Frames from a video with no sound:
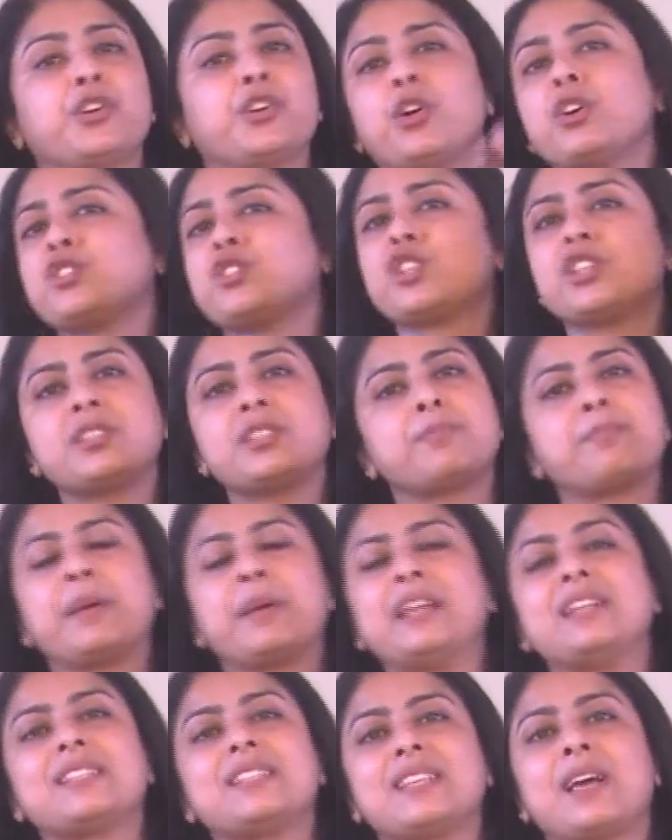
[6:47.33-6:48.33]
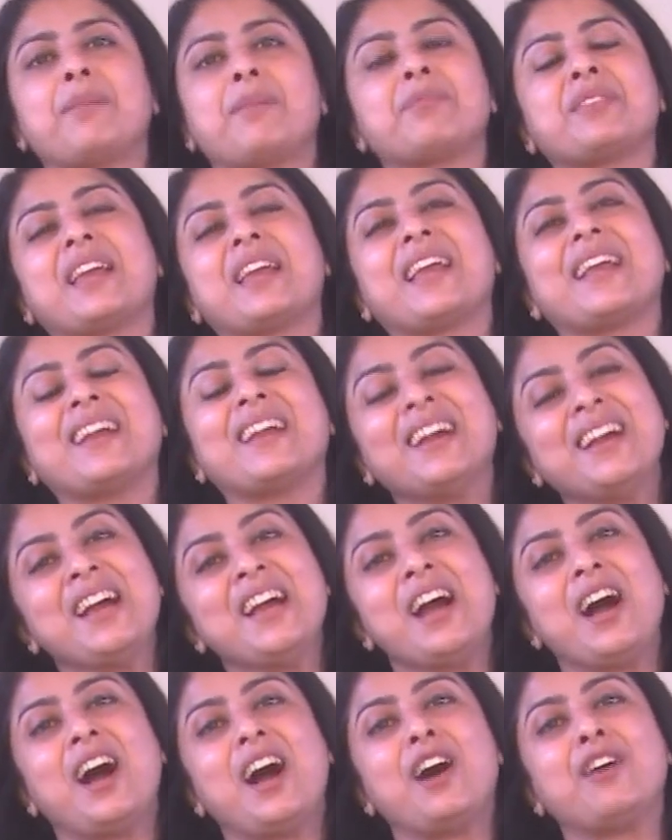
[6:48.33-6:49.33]
just build something
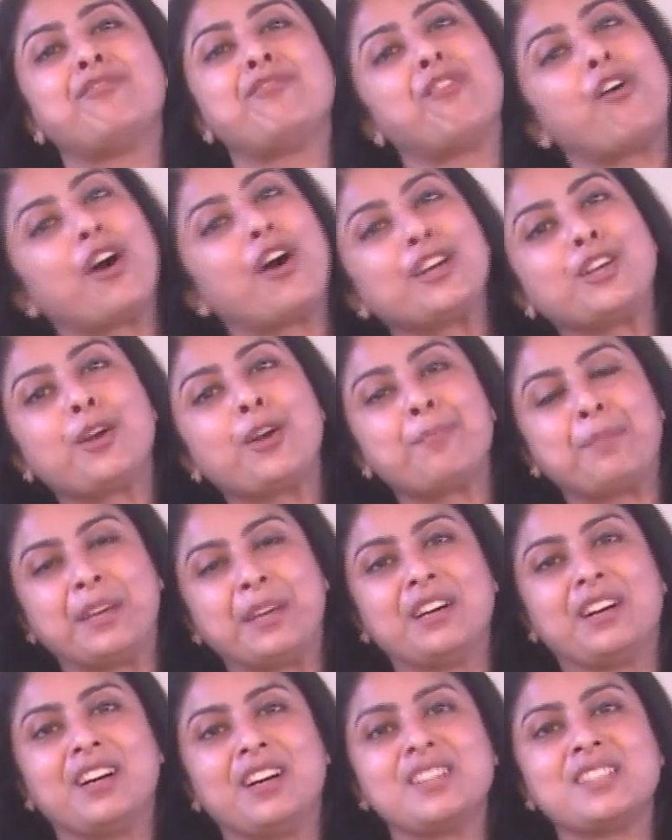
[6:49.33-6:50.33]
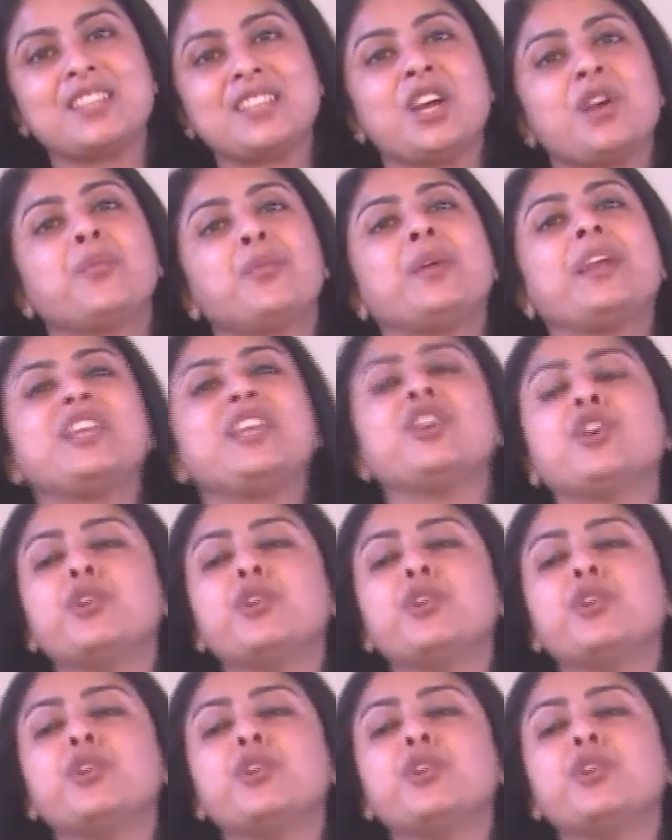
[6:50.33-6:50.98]
for your peers, we knew